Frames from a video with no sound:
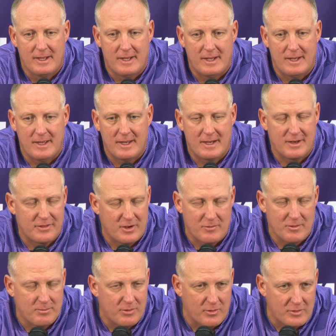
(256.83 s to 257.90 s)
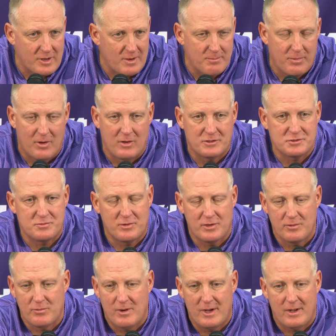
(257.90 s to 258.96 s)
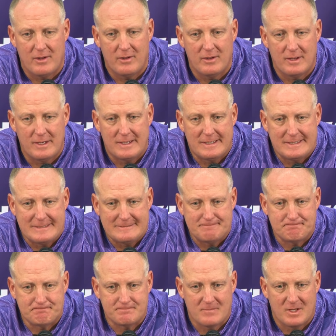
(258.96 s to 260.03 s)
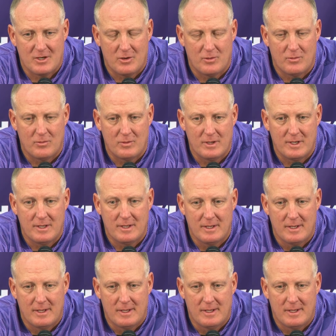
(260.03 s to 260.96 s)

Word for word: Uh, and I thought we broke on balls really well. Um, you know, we